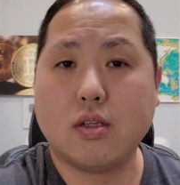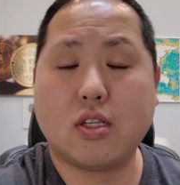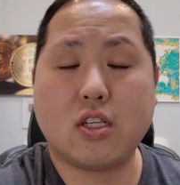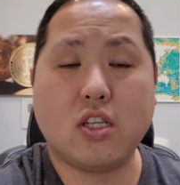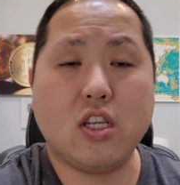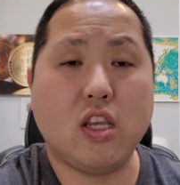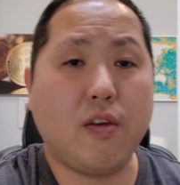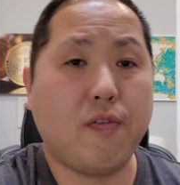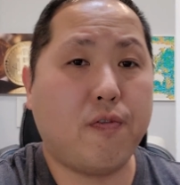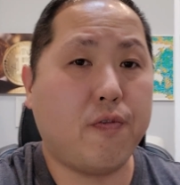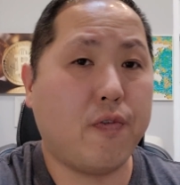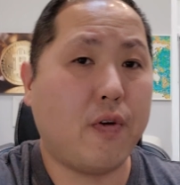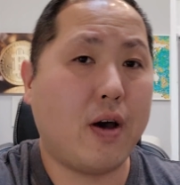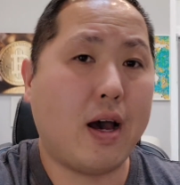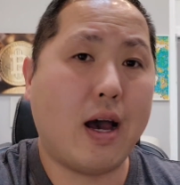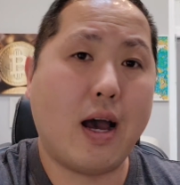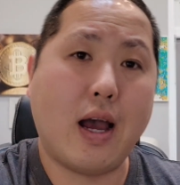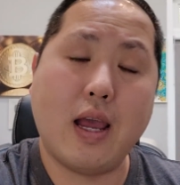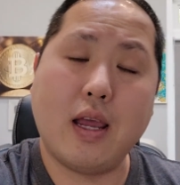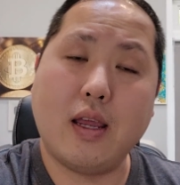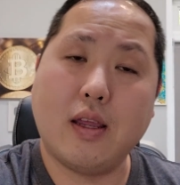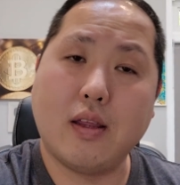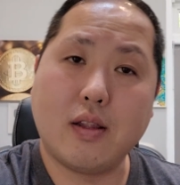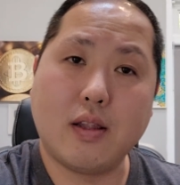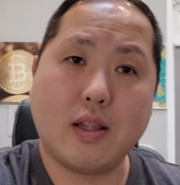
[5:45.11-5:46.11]

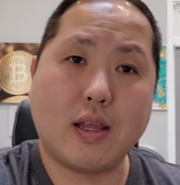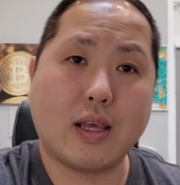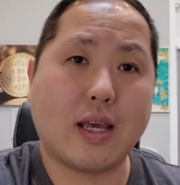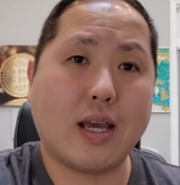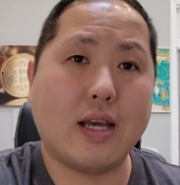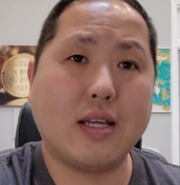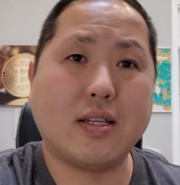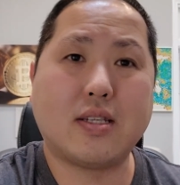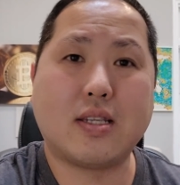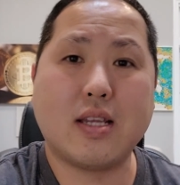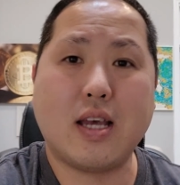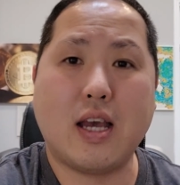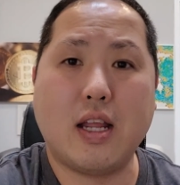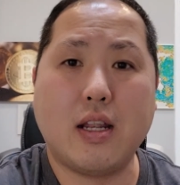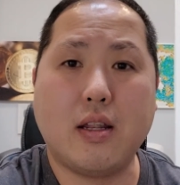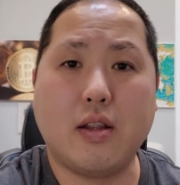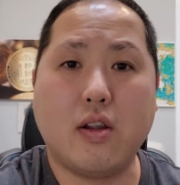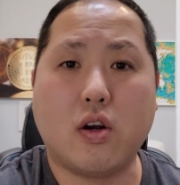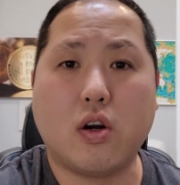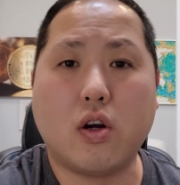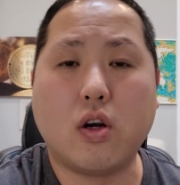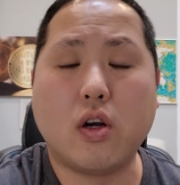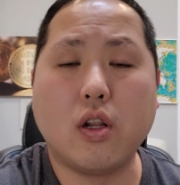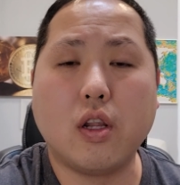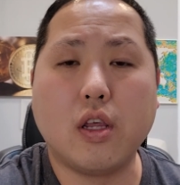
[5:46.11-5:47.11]
CeFi, like I said
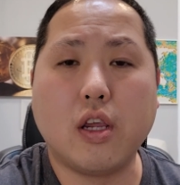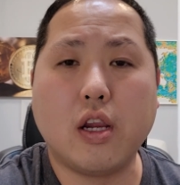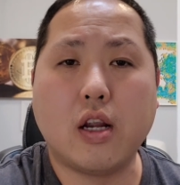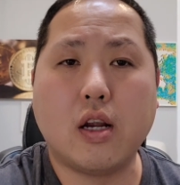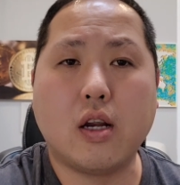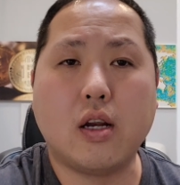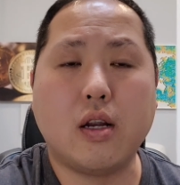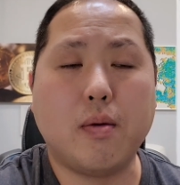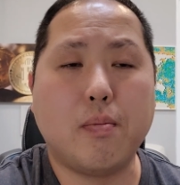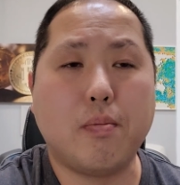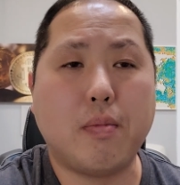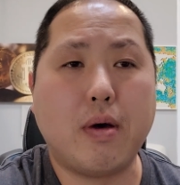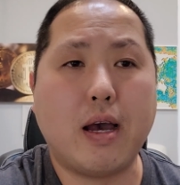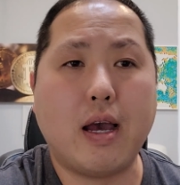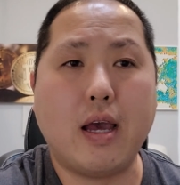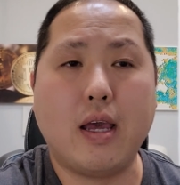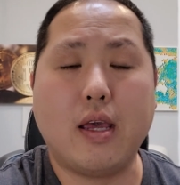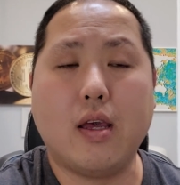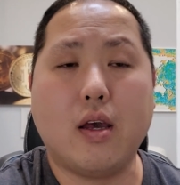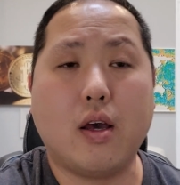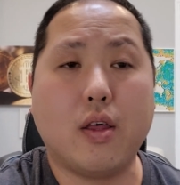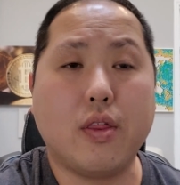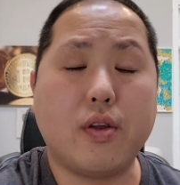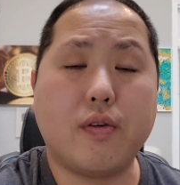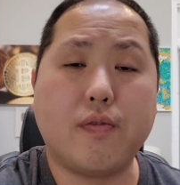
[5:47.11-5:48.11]
earlier in my
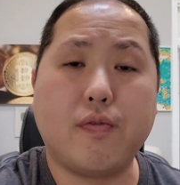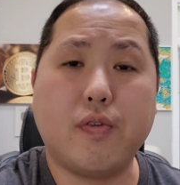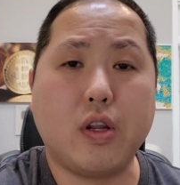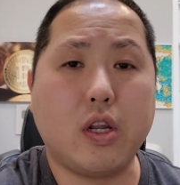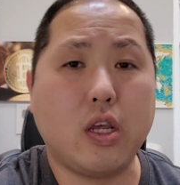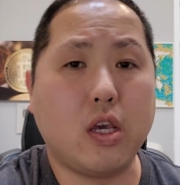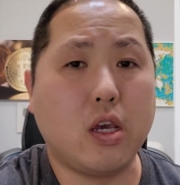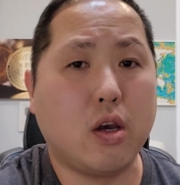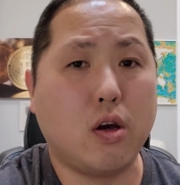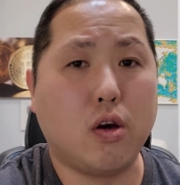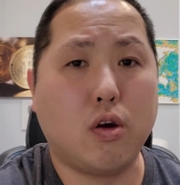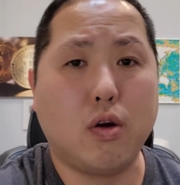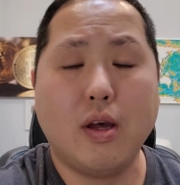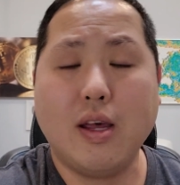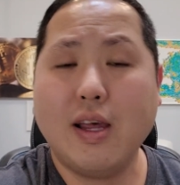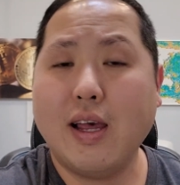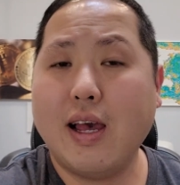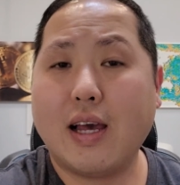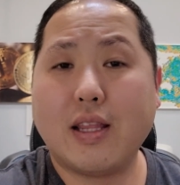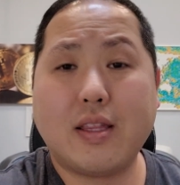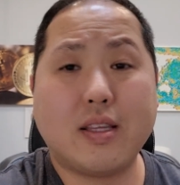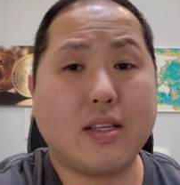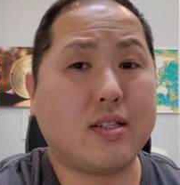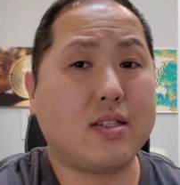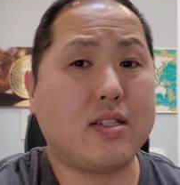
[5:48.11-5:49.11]
other video,
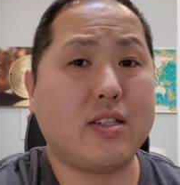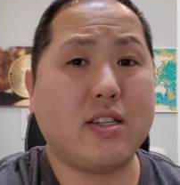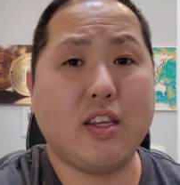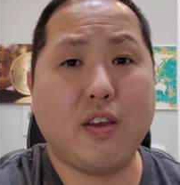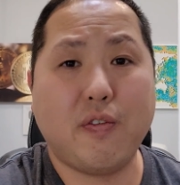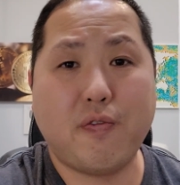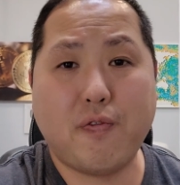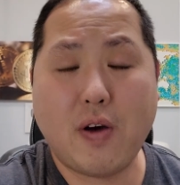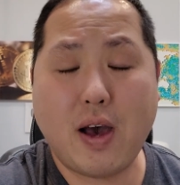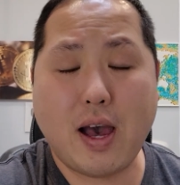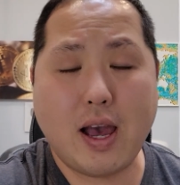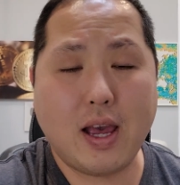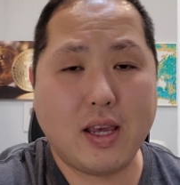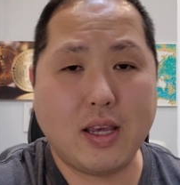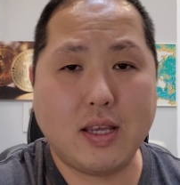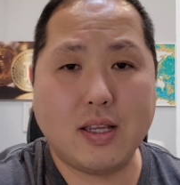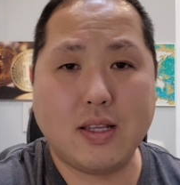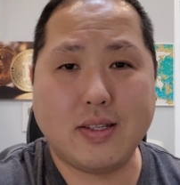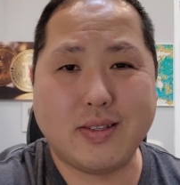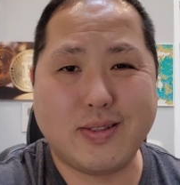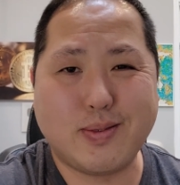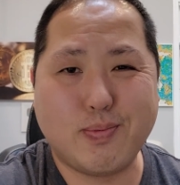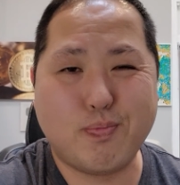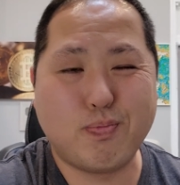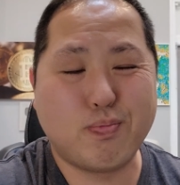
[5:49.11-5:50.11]
I think CeFi
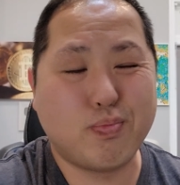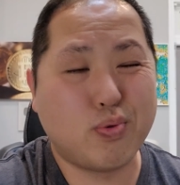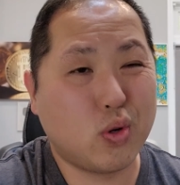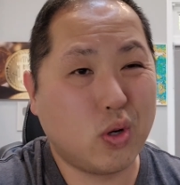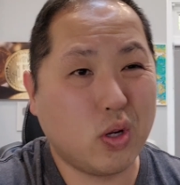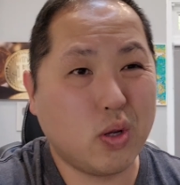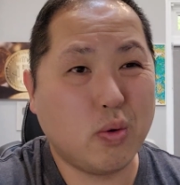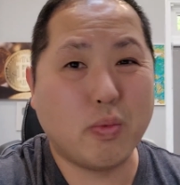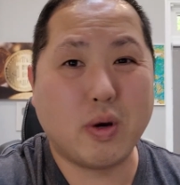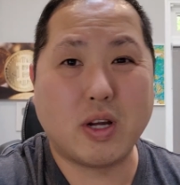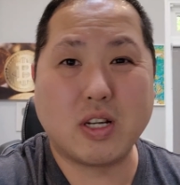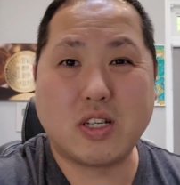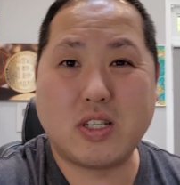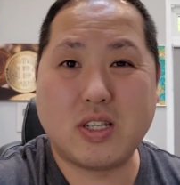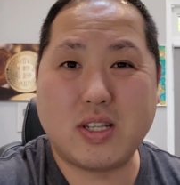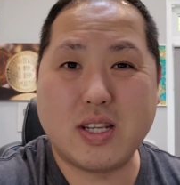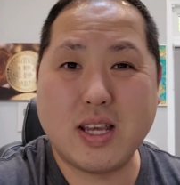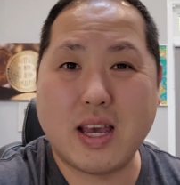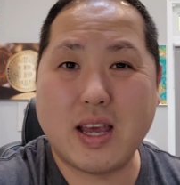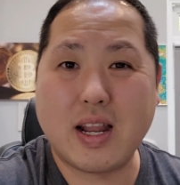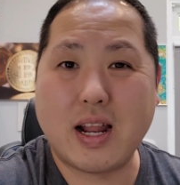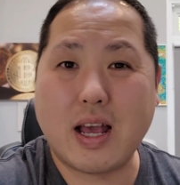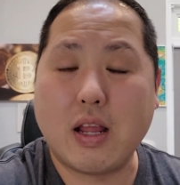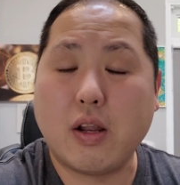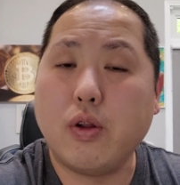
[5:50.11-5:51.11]
is pretty much
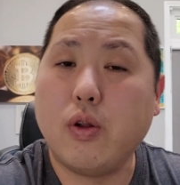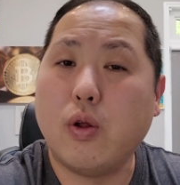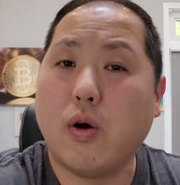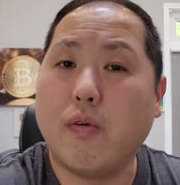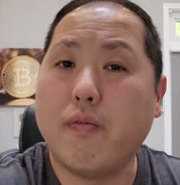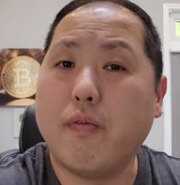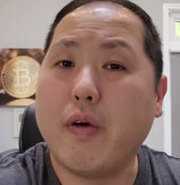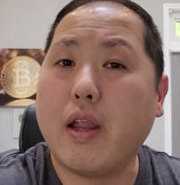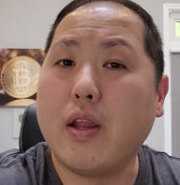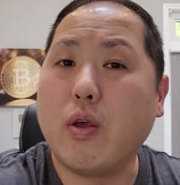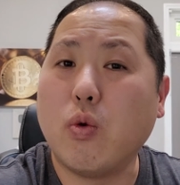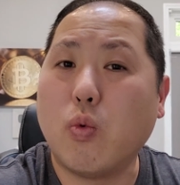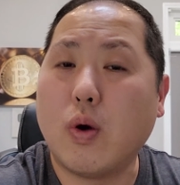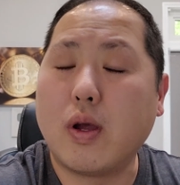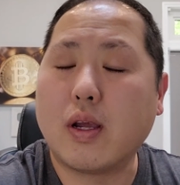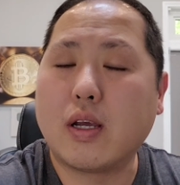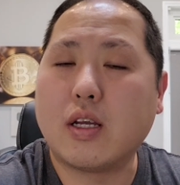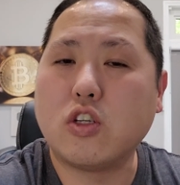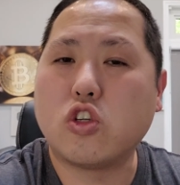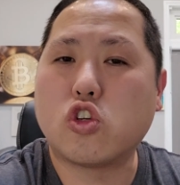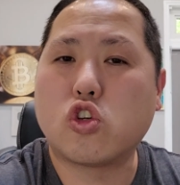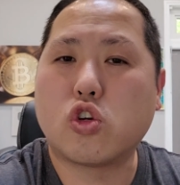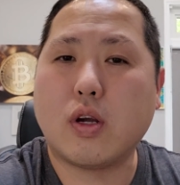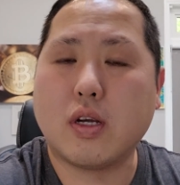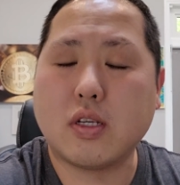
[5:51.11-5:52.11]
dead. I don't know if anyone
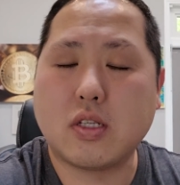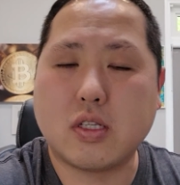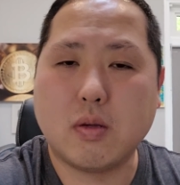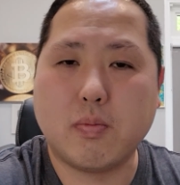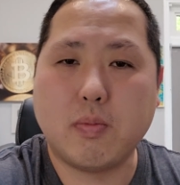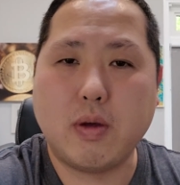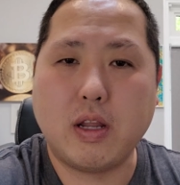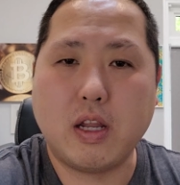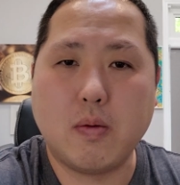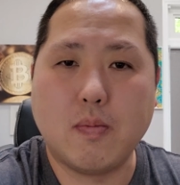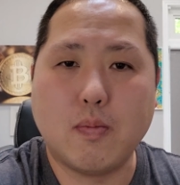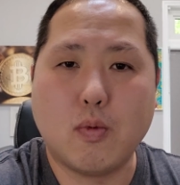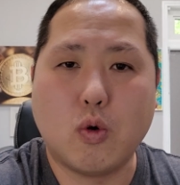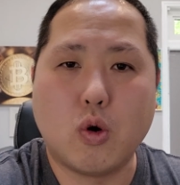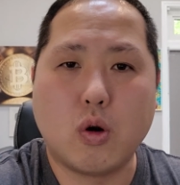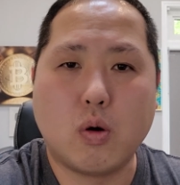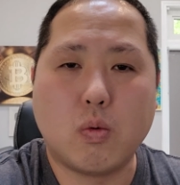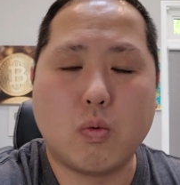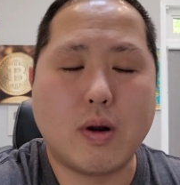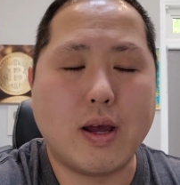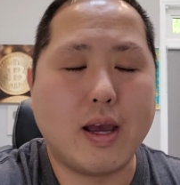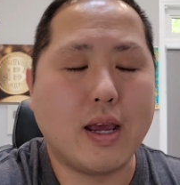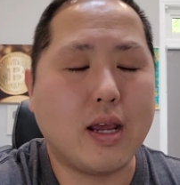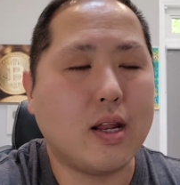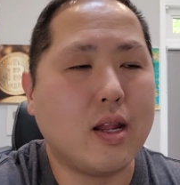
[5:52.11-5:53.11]
could trust them anymore,
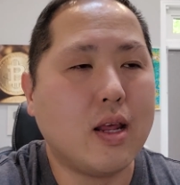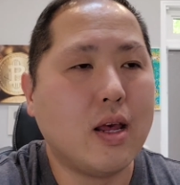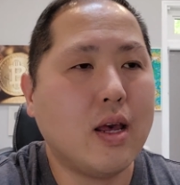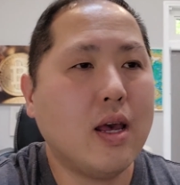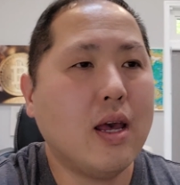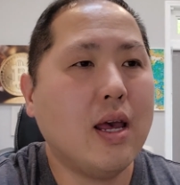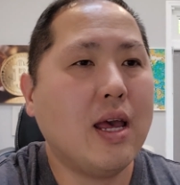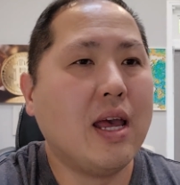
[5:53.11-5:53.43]
right?